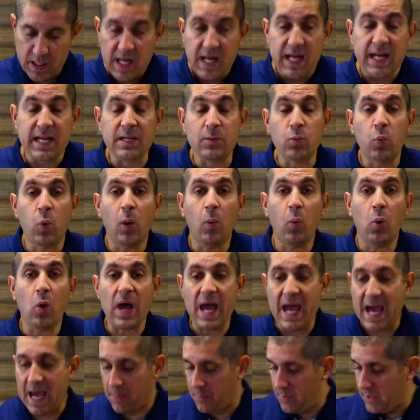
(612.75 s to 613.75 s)
And what will
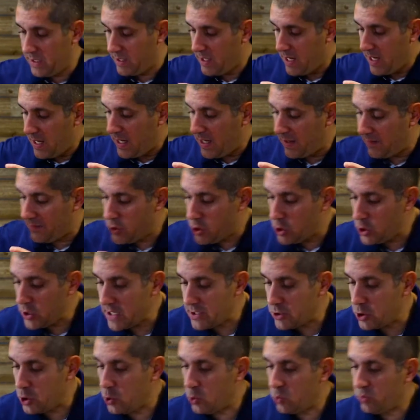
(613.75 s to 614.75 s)
happen if,
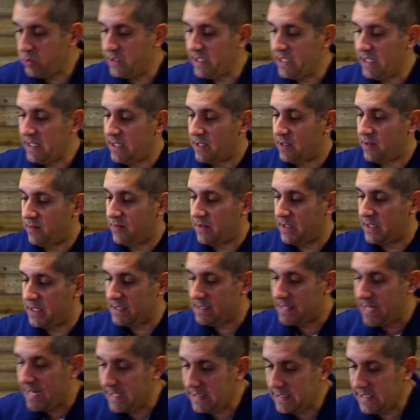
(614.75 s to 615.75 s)
as you live in a
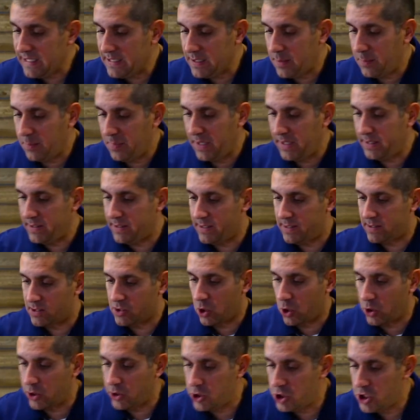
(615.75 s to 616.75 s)
daily dependence
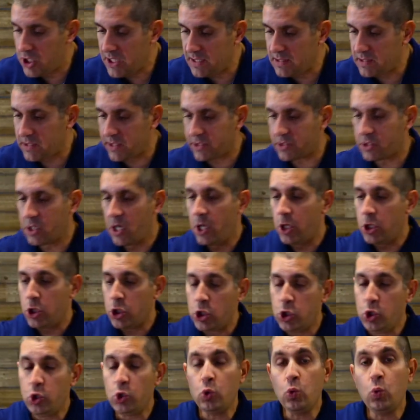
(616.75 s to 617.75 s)
on Jesus,
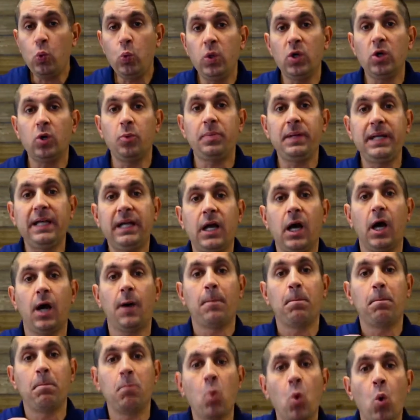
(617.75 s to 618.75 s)
you will
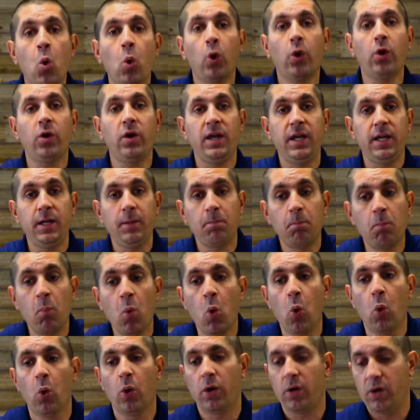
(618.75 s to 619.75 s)
become more and
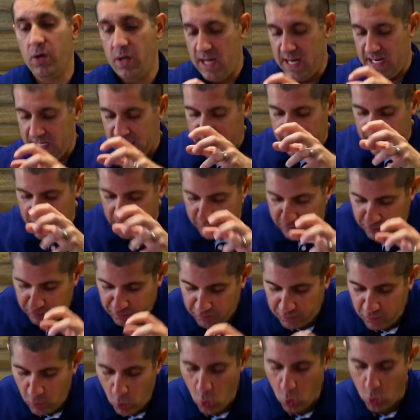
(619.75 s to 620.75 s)
more
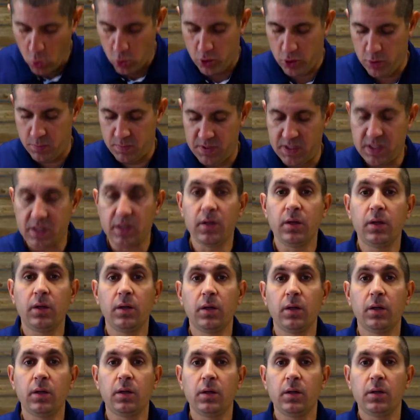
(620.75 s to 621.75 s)
conformed
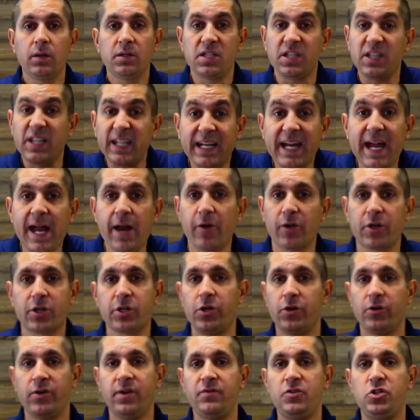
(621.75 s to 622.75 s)
to the
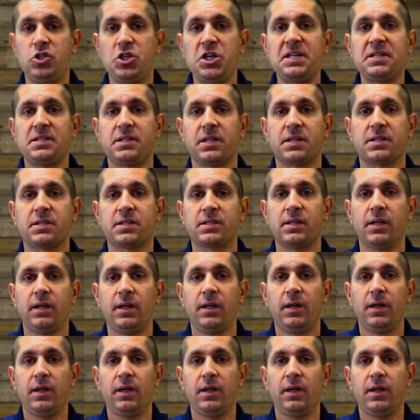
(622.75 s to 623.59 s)
character of Jesus.